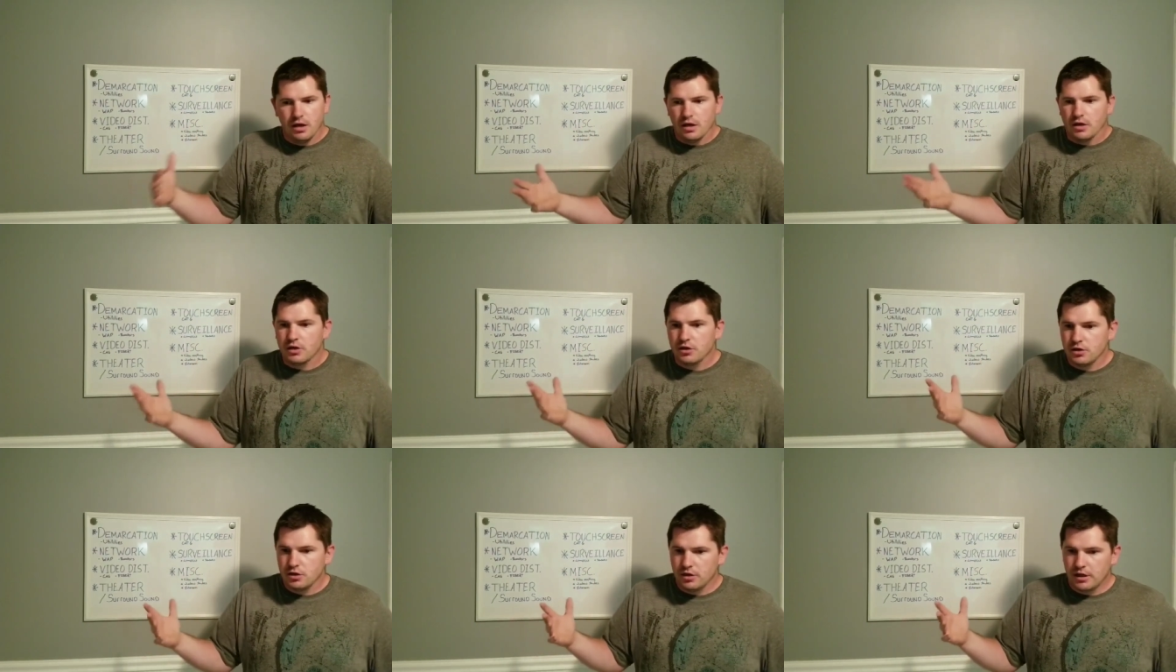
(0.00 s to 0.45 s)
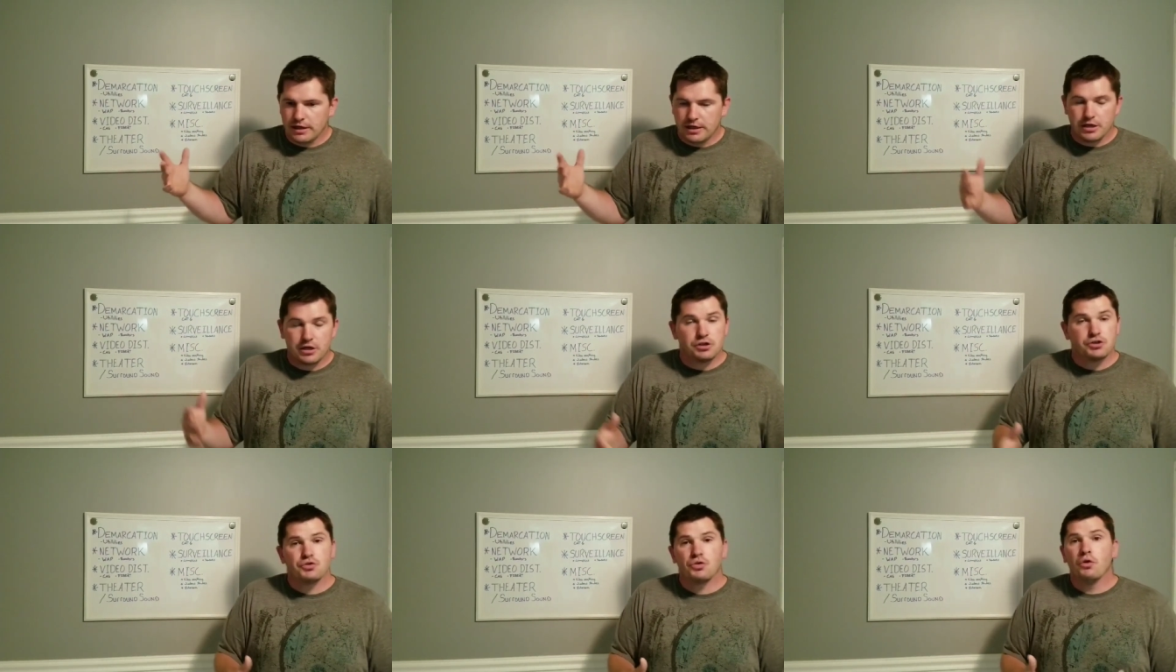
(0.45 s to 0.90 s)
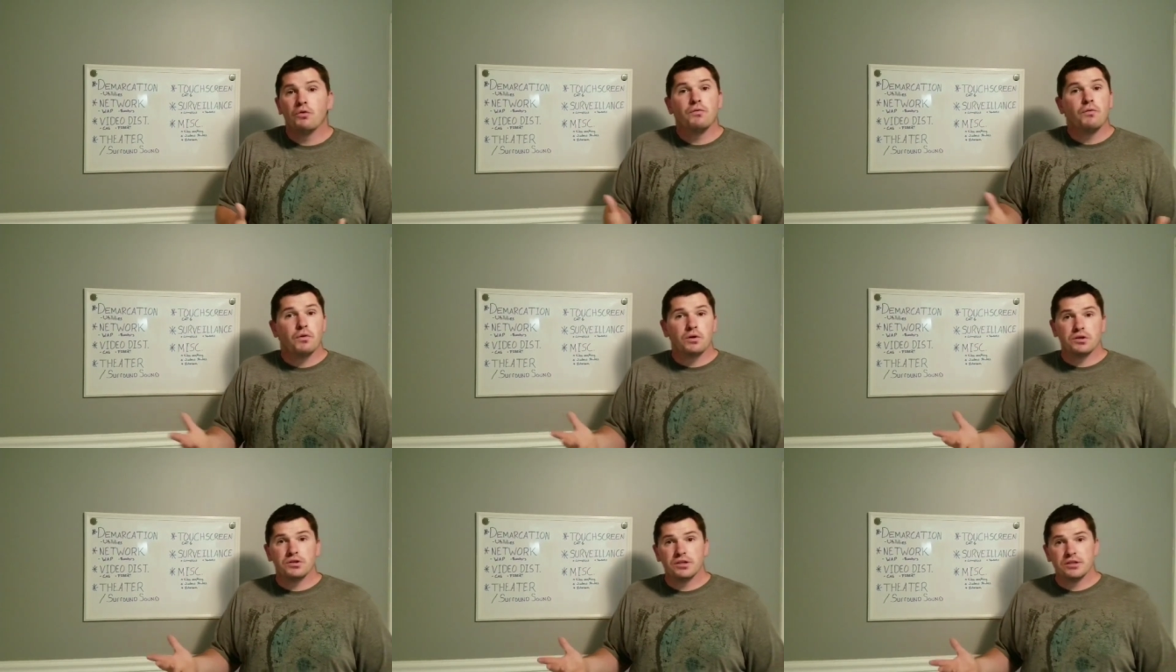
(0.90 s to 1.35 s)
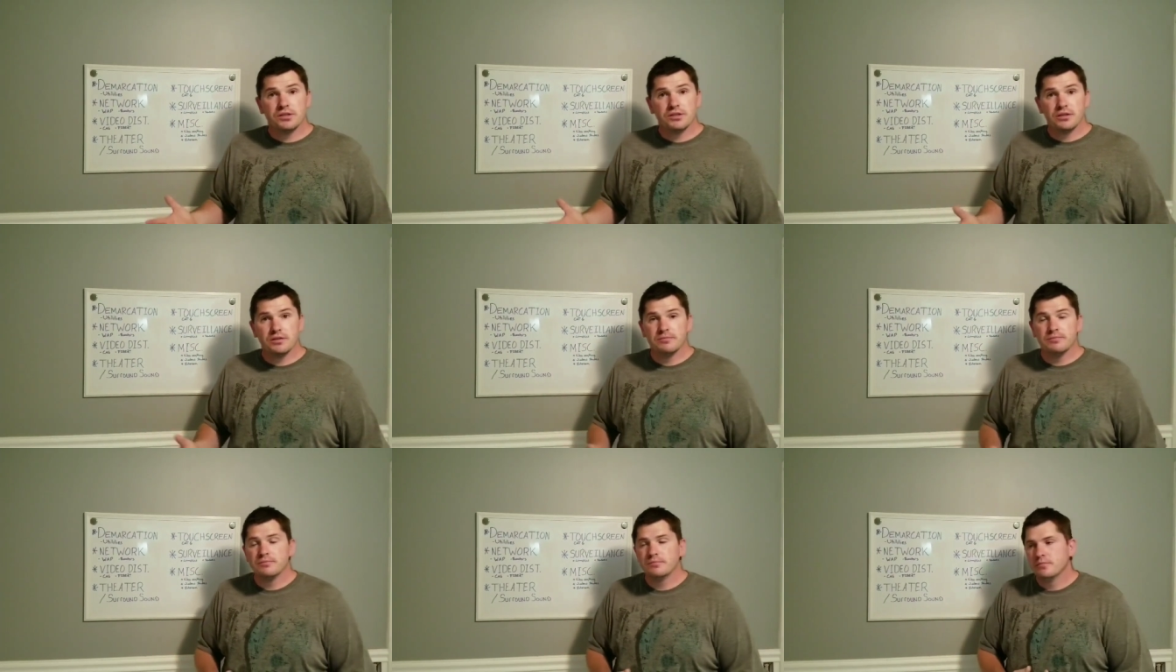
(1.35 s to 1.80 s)
can, like a Control4
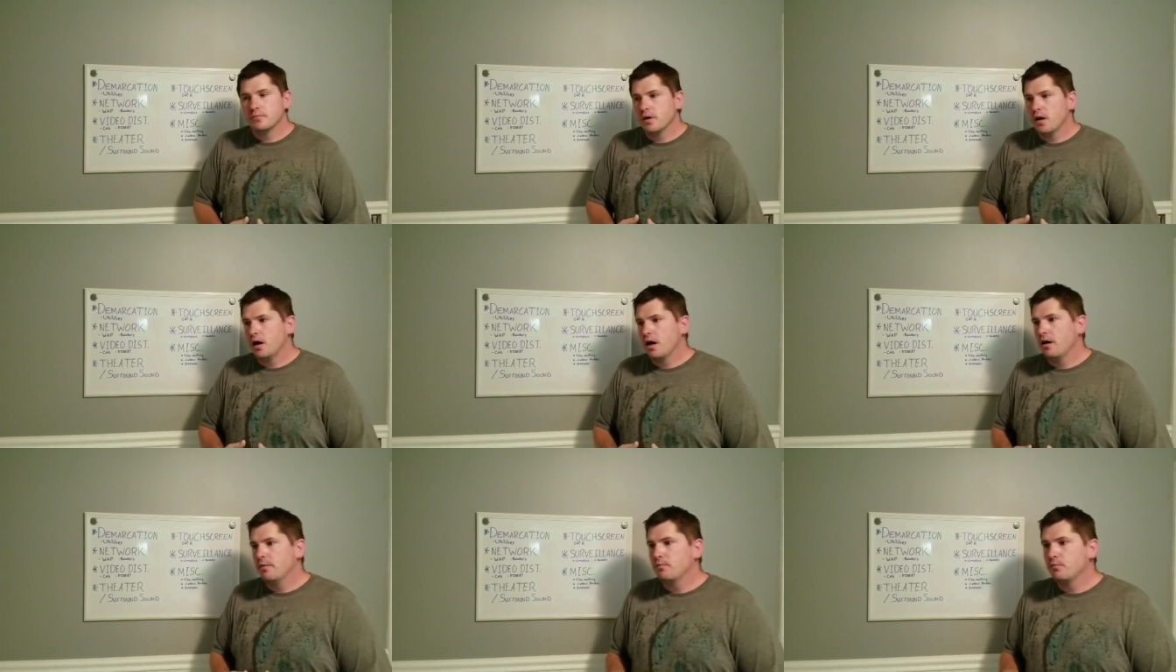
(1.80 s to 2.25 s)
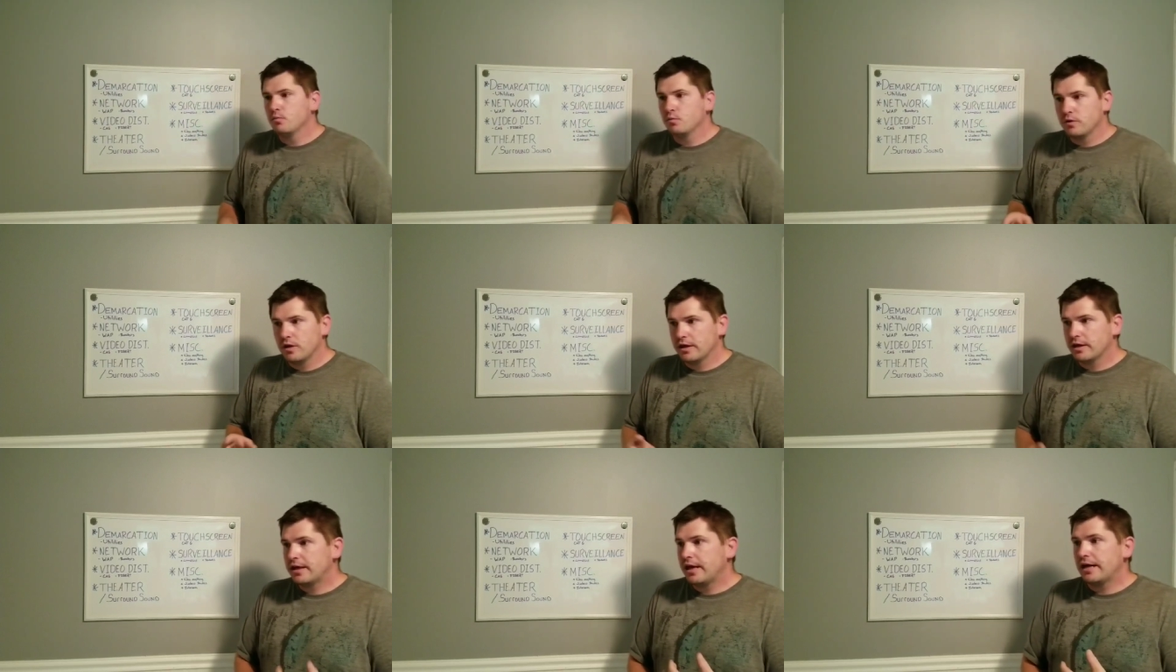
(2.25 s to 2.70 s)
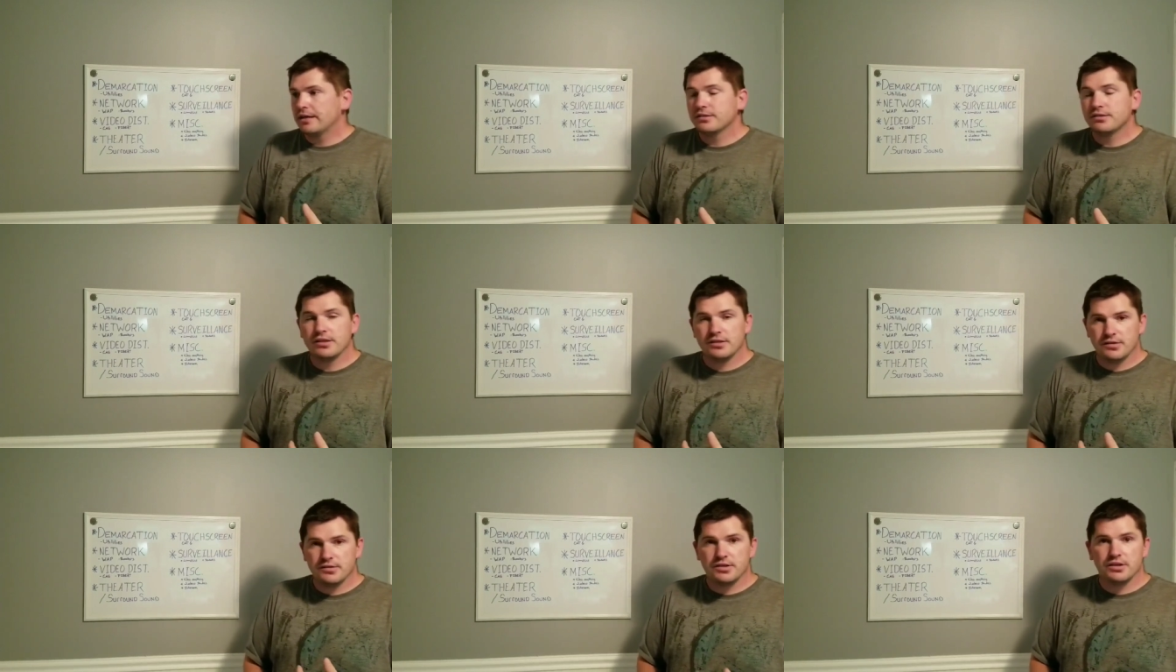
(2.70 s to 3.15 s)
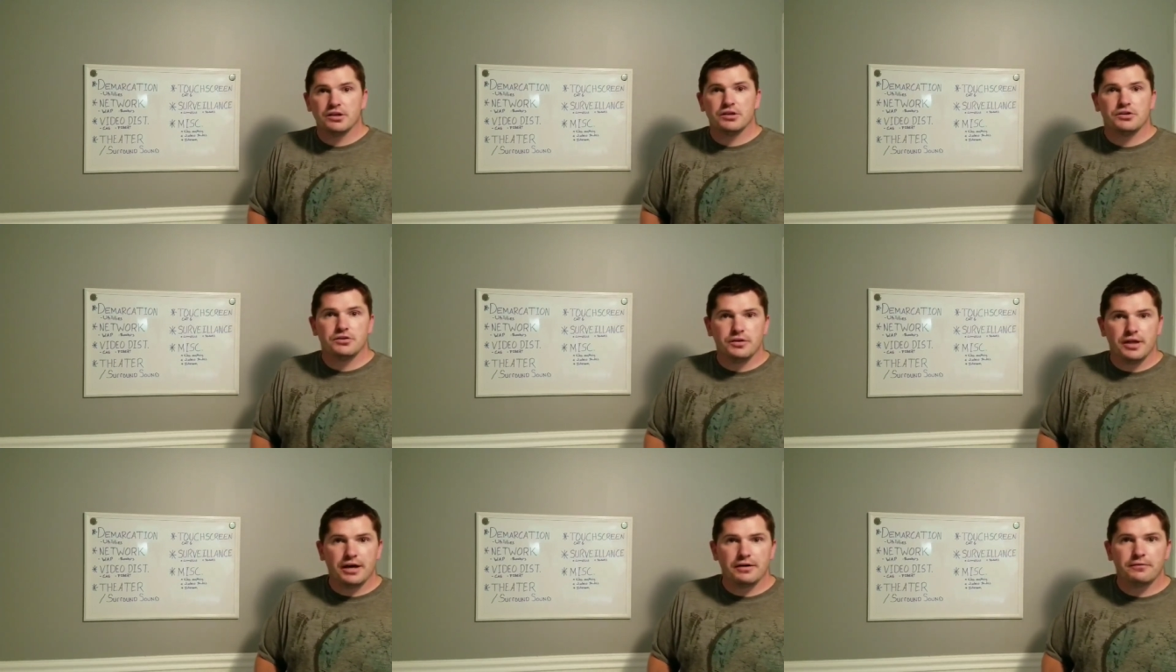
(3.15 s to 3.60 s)
system, um, the Cat6 is going to
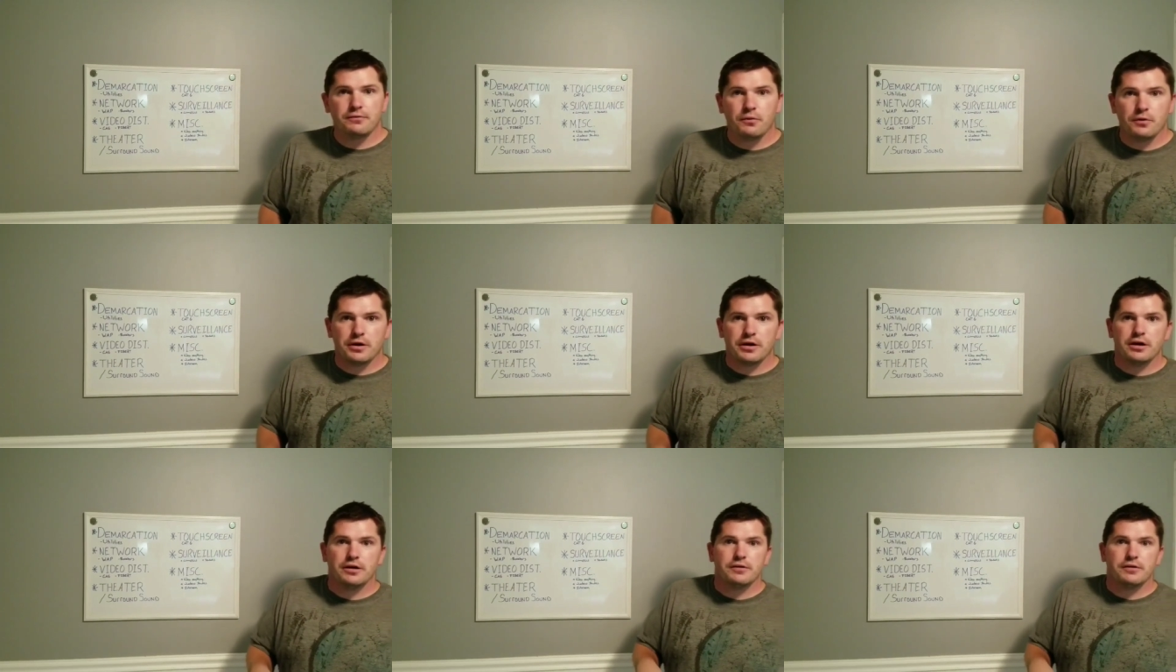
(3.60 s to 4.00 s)
do that for you.